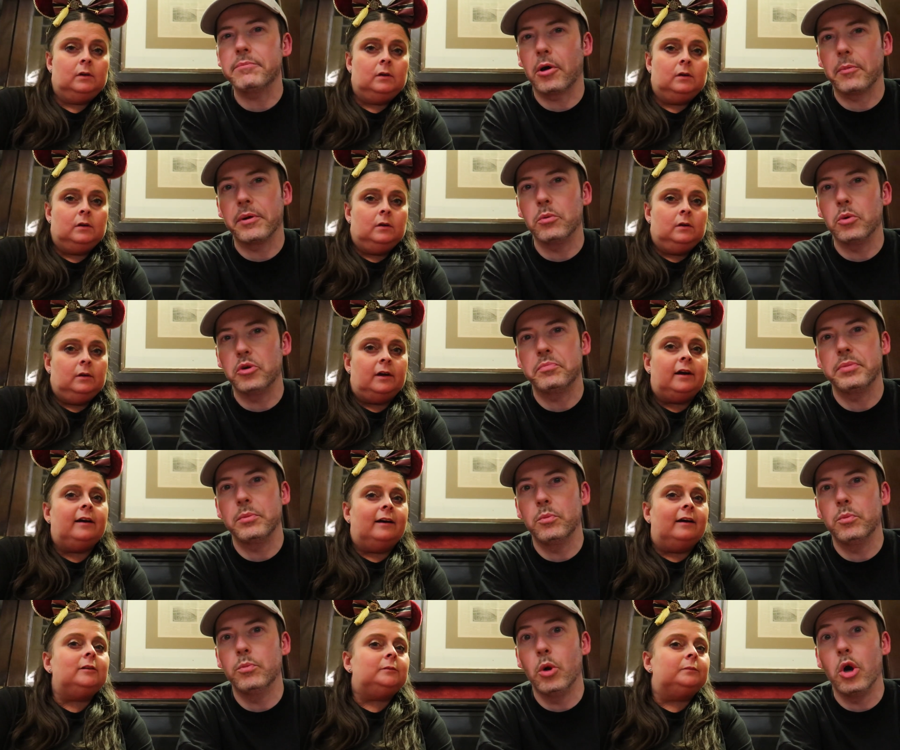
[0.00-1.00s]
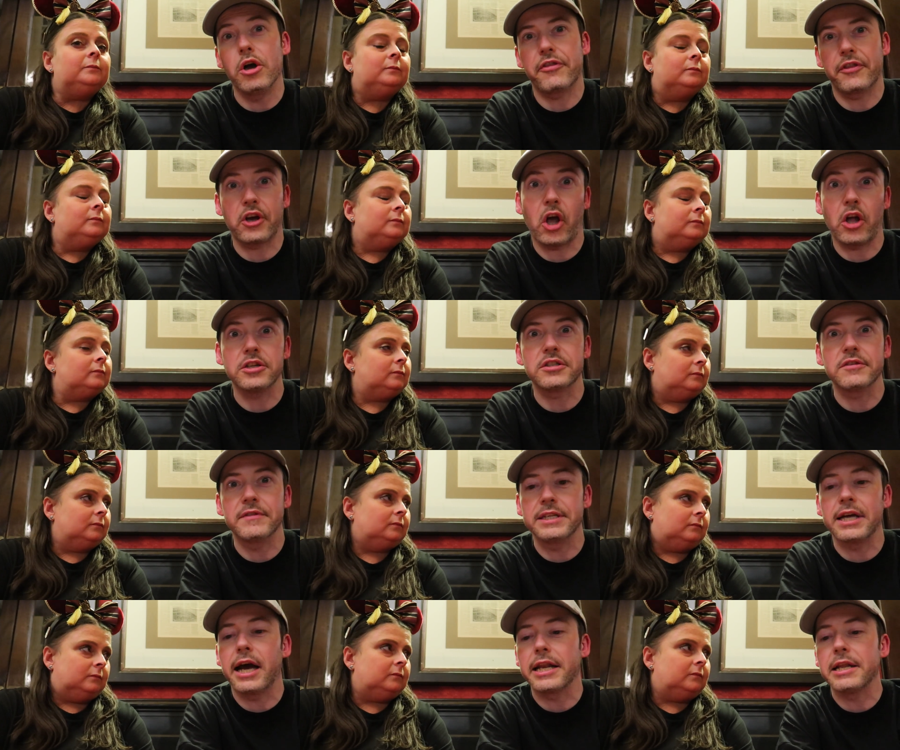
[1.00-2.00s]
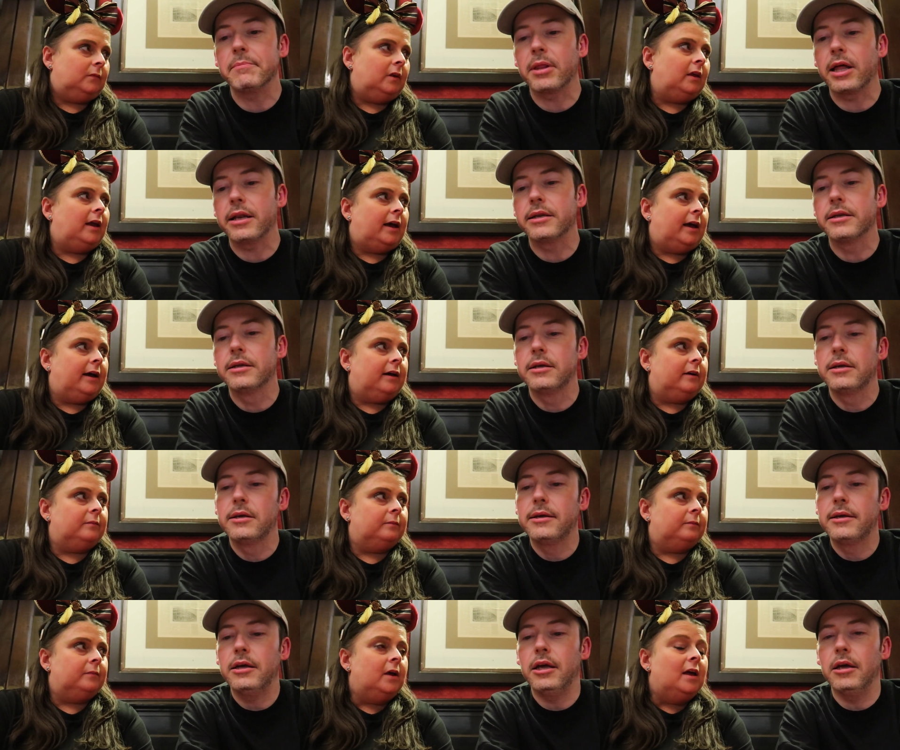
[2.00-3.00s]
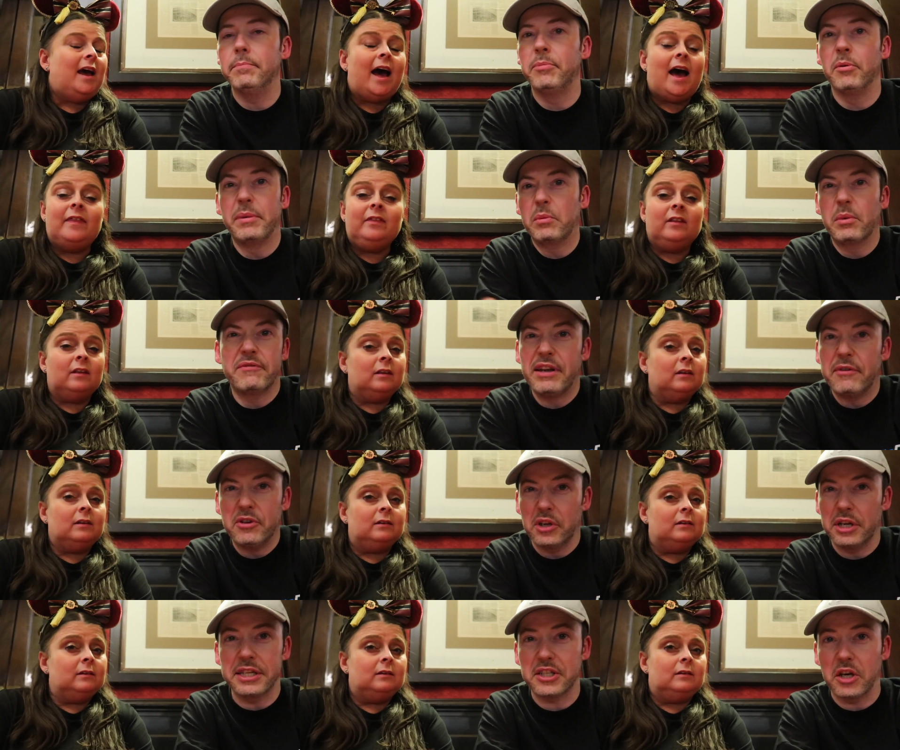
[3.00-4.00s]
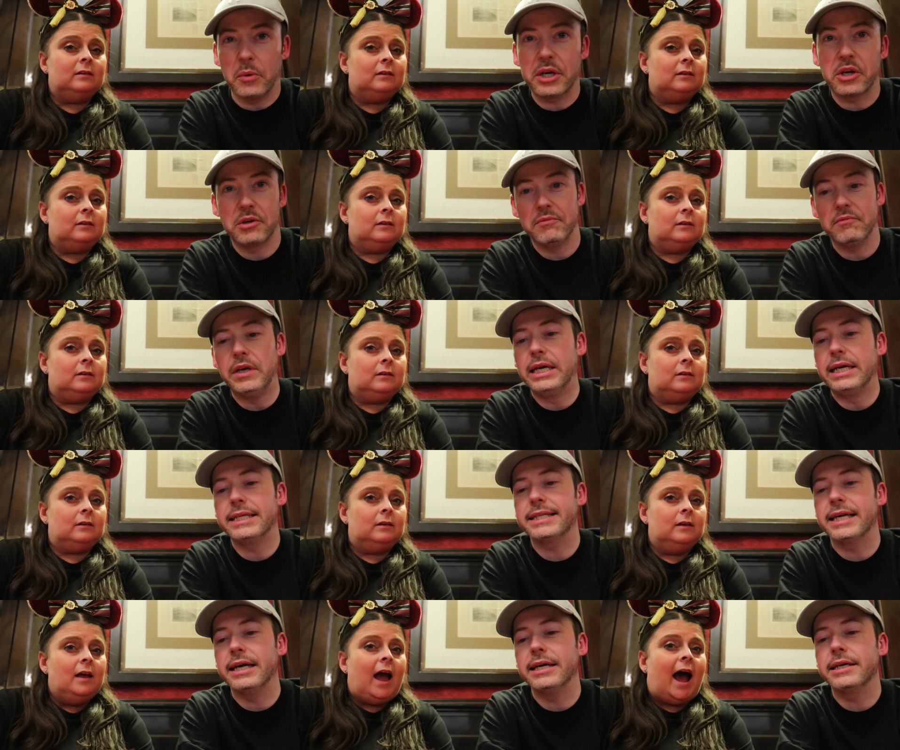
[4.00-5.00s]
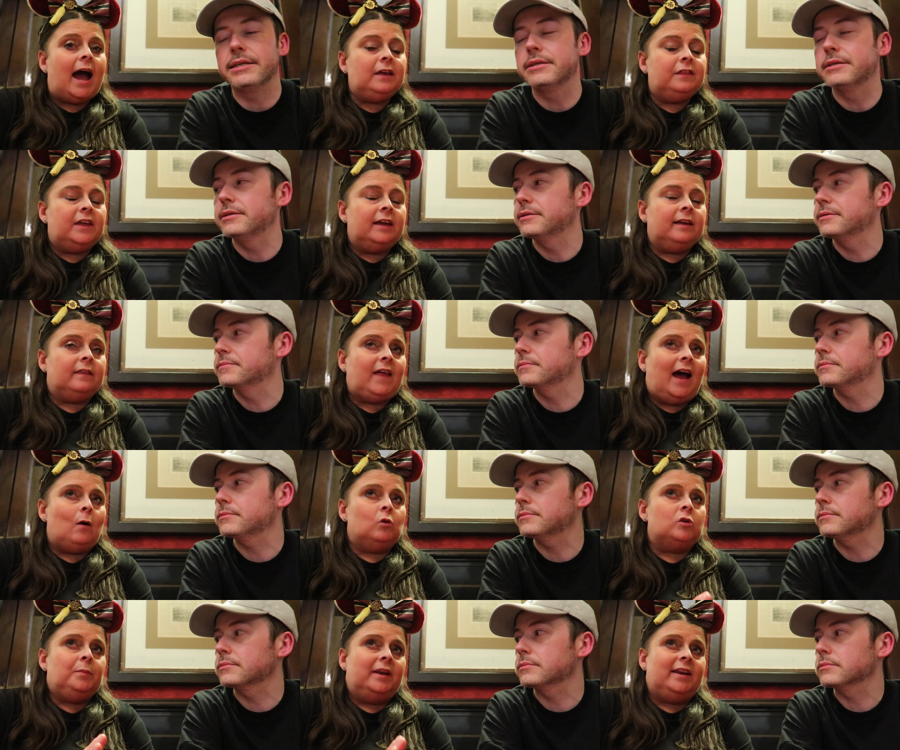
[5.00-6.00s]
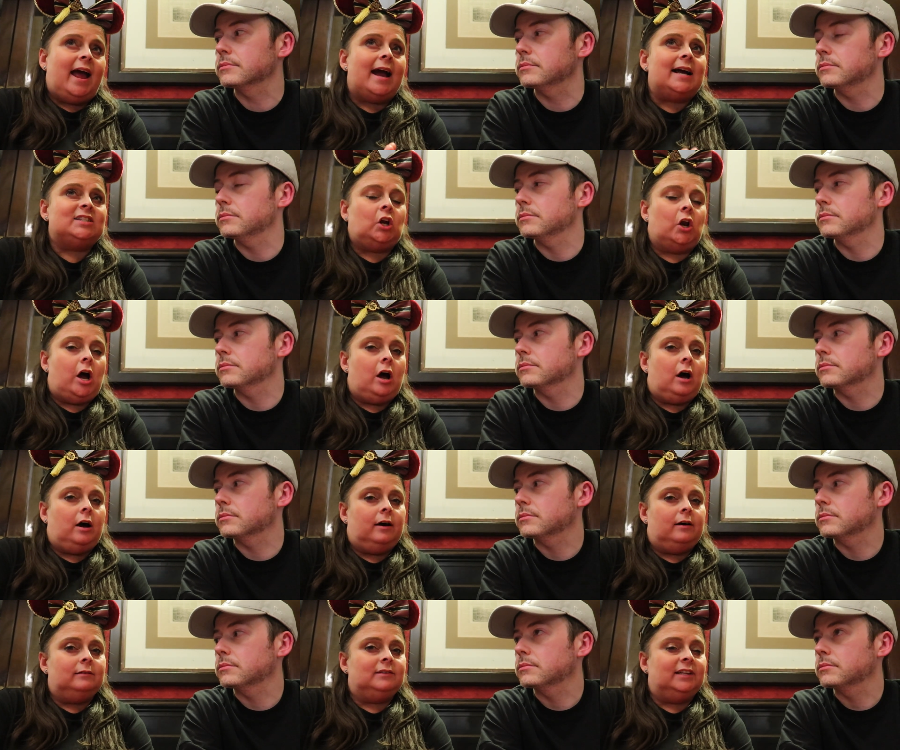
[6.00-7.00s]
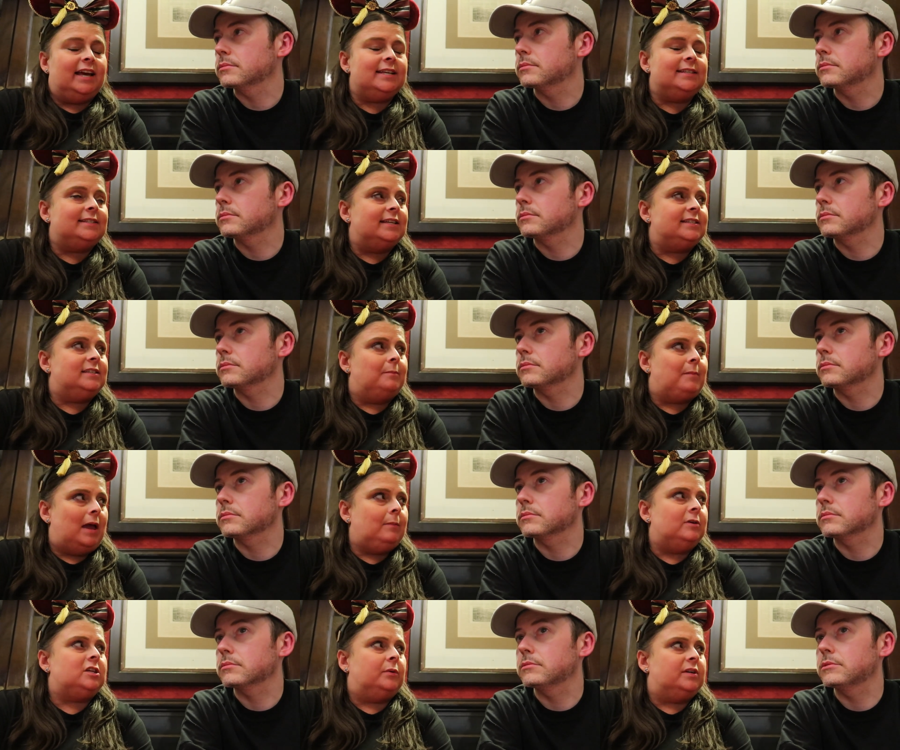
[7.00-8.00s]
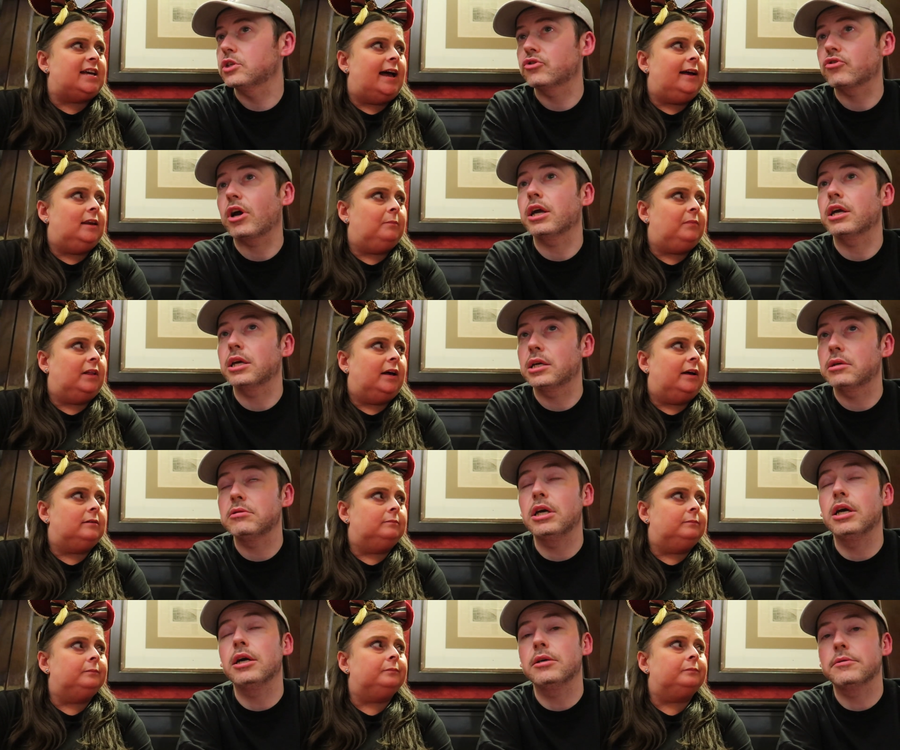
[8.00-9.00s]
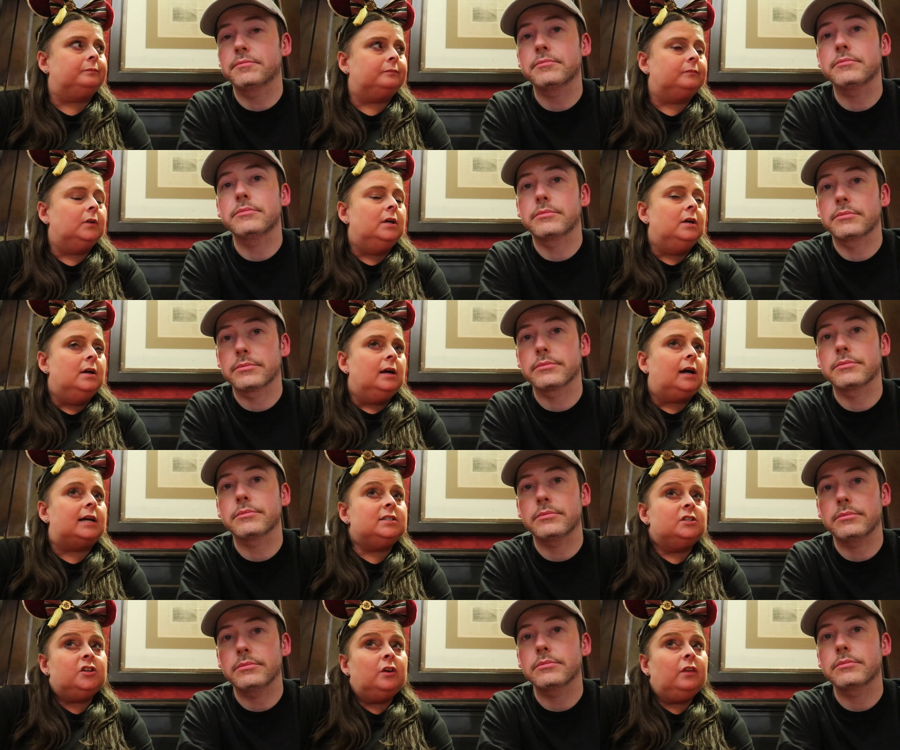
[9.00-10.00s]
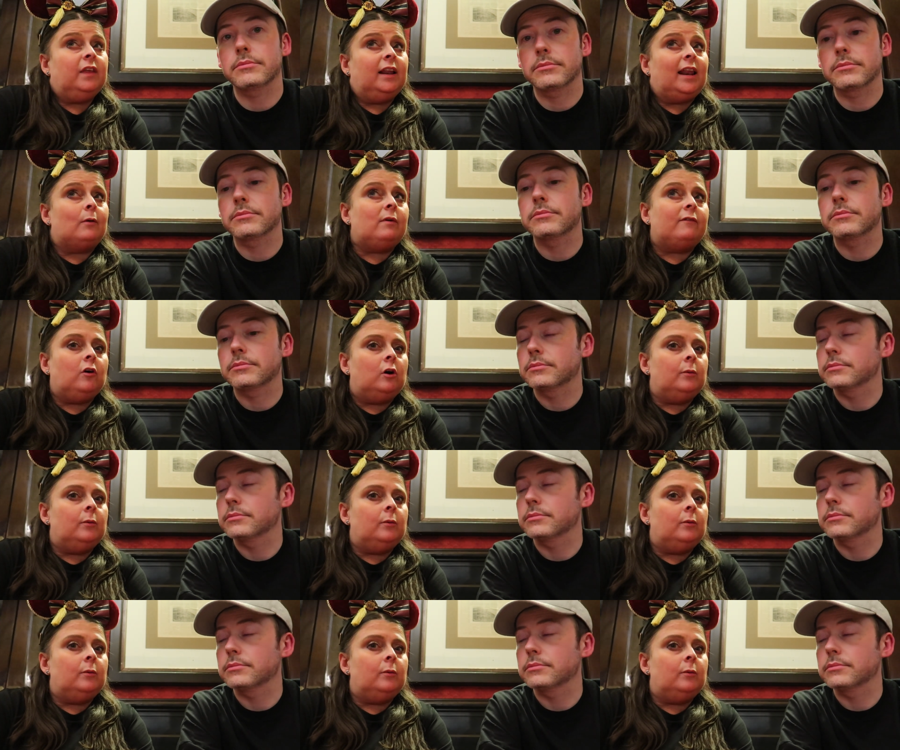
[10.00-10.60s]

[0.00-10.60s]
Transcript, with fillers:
Speaker 1: it probably would be worth it. Yeah. Something we've never done it, so we couldn't. I
Speaker 2: think that would be next on our list is to maybe do a dining plan.
Speaker 1: Yeah
Speaker 2: because I do think like we've